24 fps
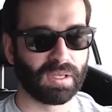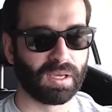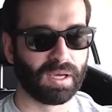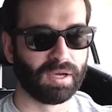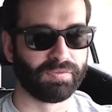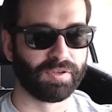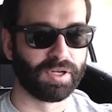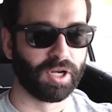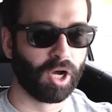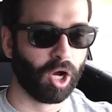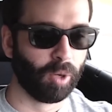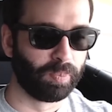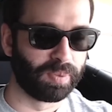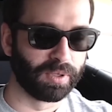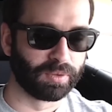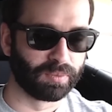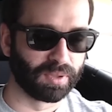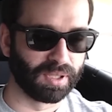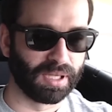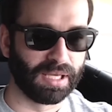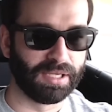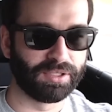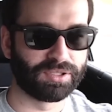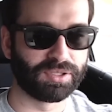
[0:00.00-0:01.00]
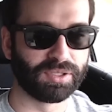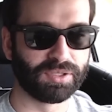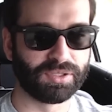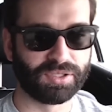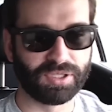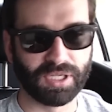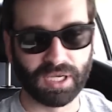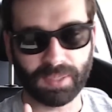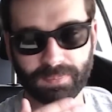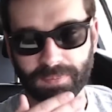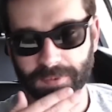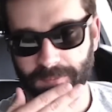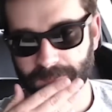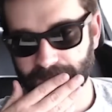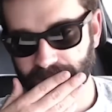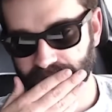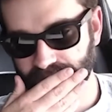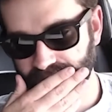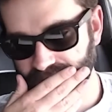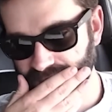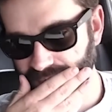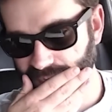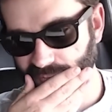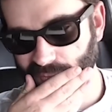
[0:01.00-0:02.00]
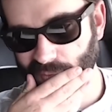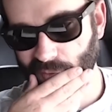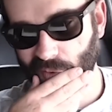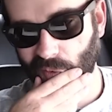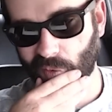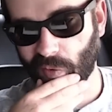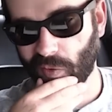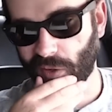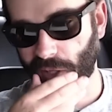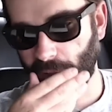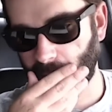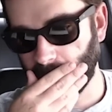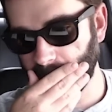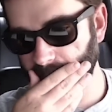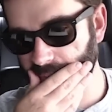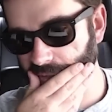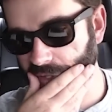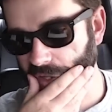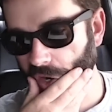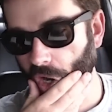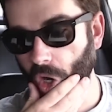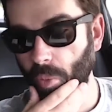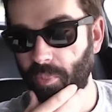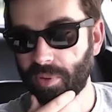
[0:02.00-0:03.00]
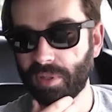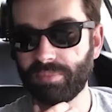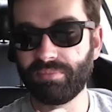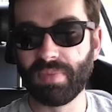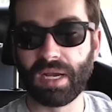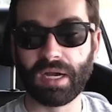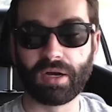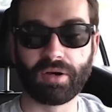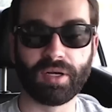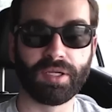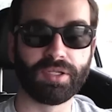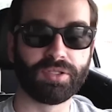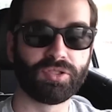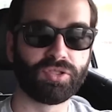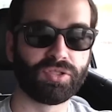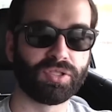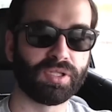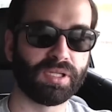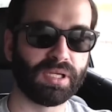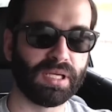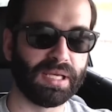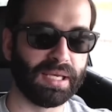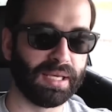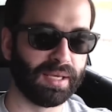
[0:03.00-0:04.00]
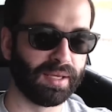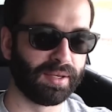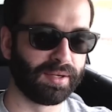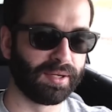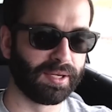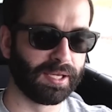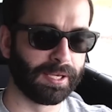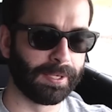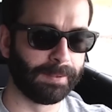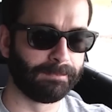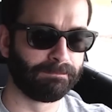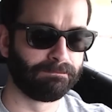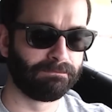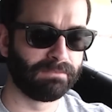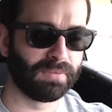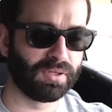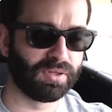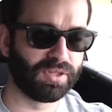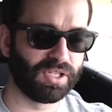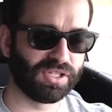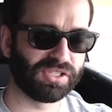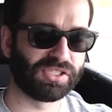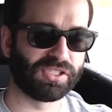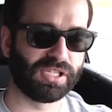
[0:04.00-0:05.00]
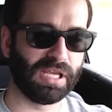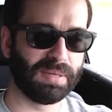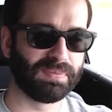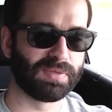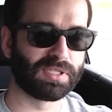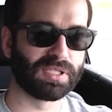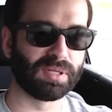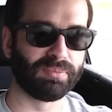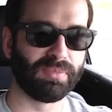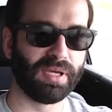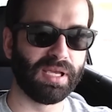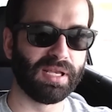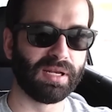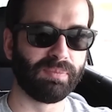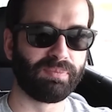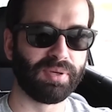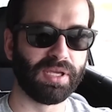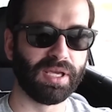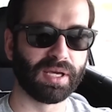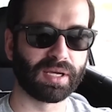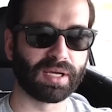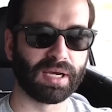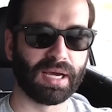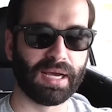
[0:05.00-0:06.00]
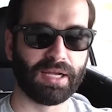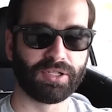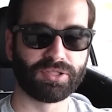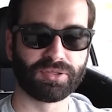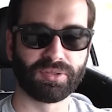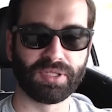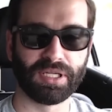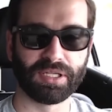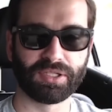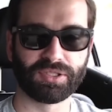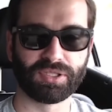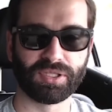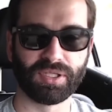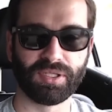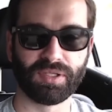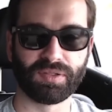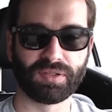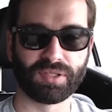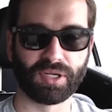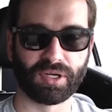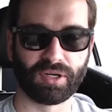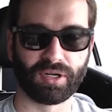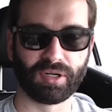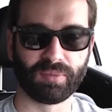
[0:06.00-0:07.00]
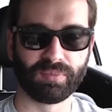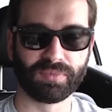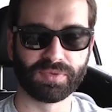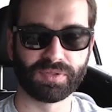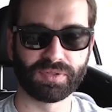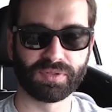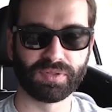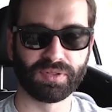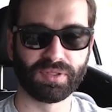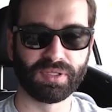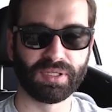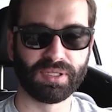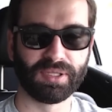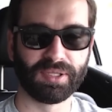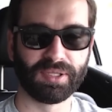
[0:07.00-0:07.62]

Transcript: of an open relationship or an open marriage. And um, this seems to me to be a contradiction in terms.